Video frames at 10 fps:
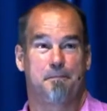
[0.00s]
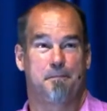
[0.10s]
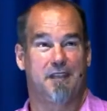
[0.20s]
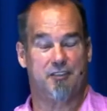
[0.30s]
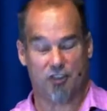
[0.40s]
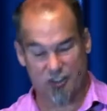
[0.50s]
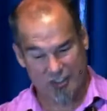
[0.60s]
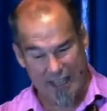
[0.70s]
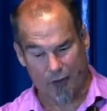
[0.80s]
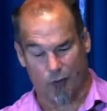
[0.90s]
they just
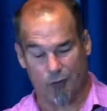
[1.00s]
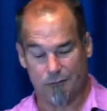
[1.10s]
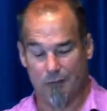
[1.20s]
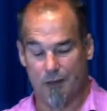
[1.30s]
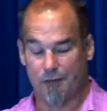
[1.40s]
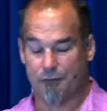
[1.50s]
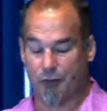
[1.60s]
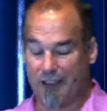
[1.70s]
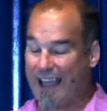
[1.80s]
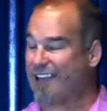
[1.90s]
settle for
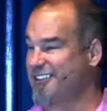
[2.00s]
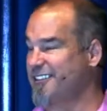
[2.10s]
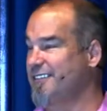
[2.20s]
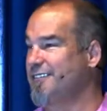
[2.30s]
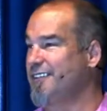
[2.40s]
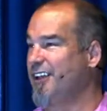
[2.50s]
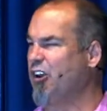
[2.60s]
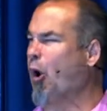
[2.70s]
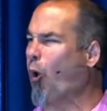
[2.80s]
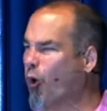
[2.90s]
less,
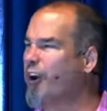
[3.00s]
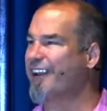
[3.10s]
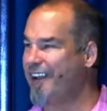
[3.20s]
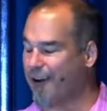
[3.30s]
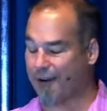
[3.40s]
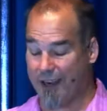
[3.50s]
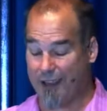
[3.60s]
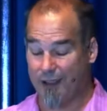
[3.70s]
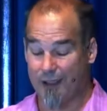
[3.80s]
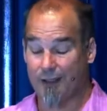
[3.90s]
an ordinary
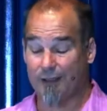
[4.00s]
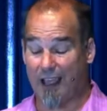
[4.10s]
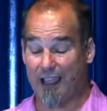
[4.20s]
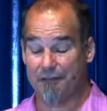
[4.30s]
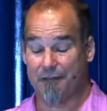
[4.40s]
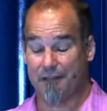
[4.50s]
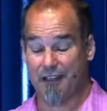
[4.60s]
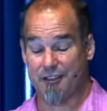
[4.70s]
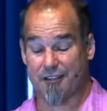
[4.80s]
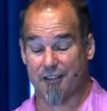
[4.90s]
life. They
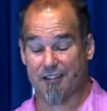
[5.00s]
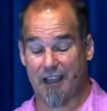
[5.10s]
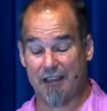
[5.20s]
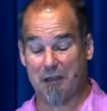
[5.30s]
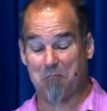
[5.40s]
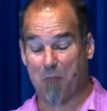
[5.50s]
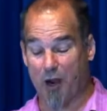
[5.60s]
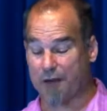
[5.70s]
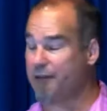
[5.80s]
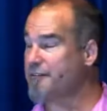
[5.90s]
just decide to
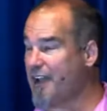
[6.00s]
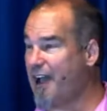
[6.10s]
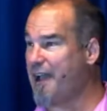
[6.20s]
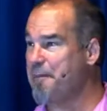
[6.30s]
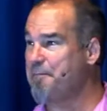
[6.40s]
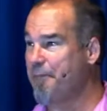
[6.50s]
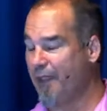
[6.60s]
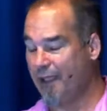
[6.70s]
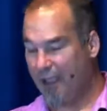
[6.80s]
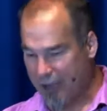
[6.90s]
mark their time
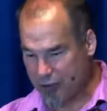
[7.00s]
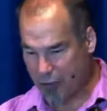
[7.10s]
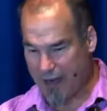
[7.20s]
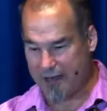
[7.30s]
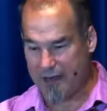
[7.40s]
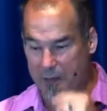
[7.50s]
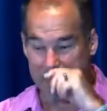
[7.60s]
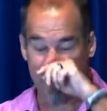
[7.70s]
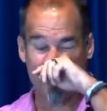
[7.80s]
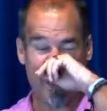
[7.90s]
and try to numb
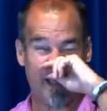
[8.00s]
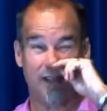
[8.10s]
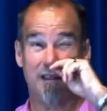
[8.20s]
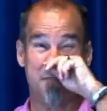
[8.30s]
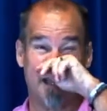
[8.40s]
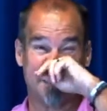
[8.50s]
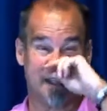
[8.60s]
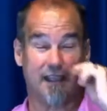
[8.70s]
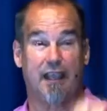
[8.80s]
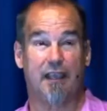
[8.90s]
their pain the best they
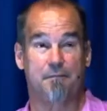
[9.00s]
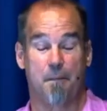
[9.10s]
can.